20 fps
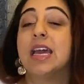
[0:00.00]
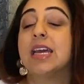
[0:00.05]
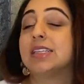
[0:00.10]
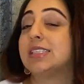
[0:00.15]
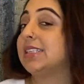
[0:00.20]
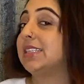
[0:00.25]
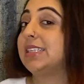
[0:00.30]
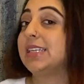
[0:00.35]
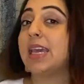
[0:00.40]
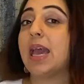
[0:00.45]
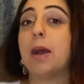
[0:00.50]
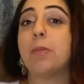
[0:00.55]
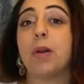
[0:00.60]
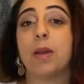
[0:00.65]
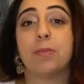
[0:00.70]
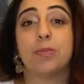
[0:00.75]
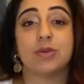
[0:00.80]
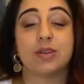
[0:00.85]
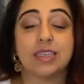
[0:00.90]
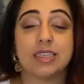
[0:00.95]
to see how my
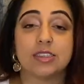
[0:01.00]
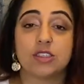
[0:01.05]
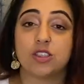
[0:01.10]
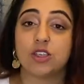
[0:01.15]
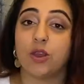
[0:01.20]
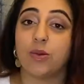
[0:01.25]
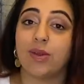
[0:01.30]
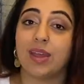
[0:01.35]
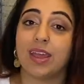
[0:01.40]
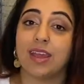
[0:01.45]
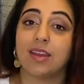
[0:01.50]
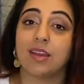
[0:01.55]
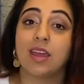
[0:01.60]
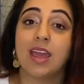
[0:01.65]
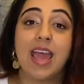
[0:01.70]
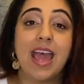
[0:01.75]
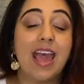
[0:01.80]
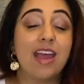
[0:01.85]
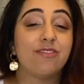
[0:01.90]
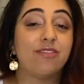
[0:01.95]
body's doing.
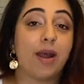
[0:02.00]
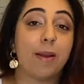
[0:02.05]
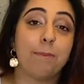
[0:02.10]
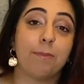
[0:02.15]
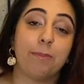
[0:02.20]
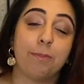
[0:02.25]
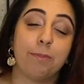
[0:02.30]
If I,